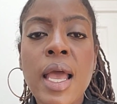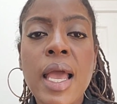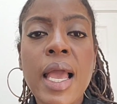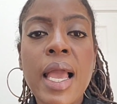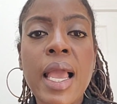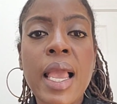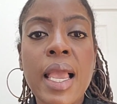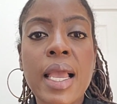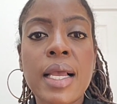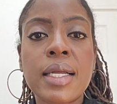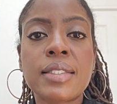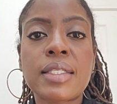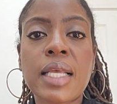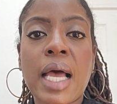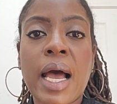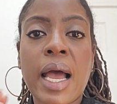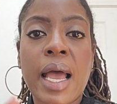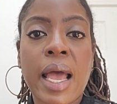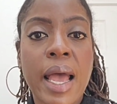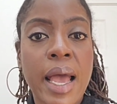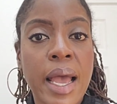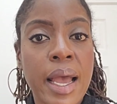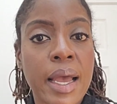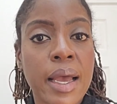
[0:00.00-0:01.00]
and I
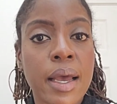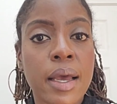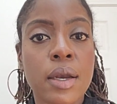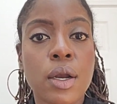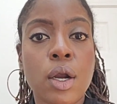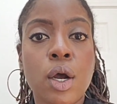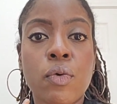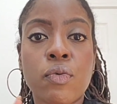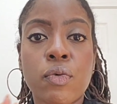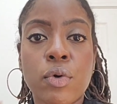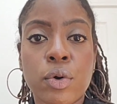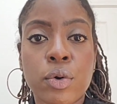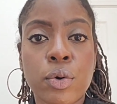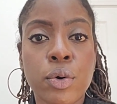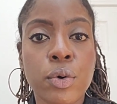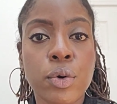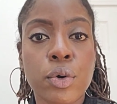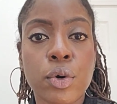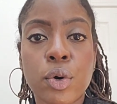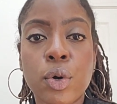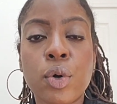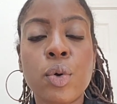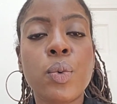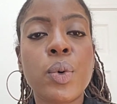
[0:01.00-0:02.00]
had a
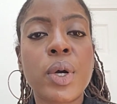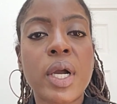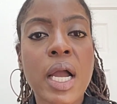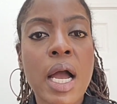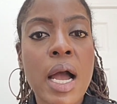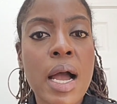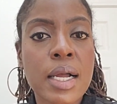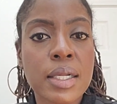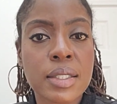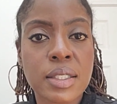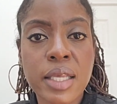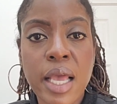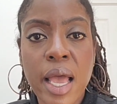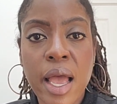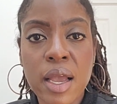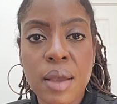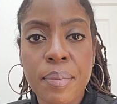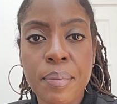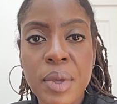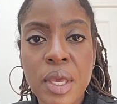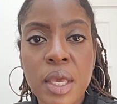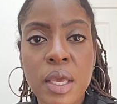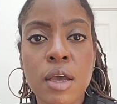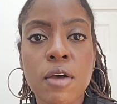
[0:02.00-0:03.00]
recruiter who would contact
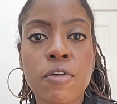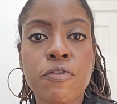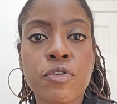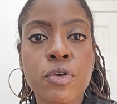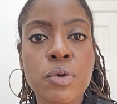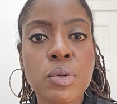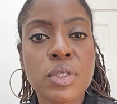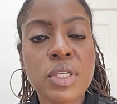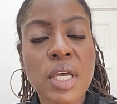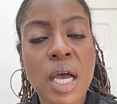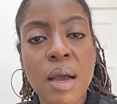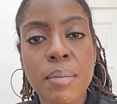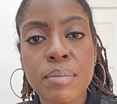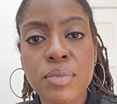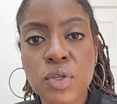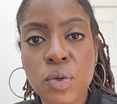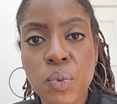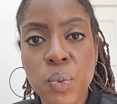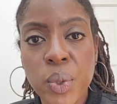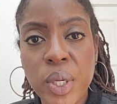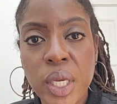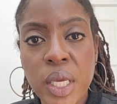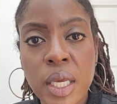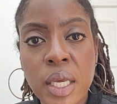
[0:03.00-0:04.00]
me a few times a
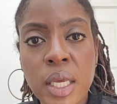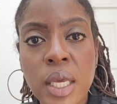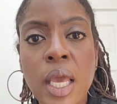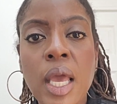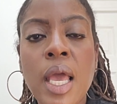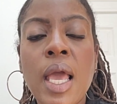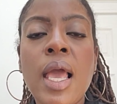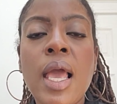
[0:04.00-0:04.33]
week,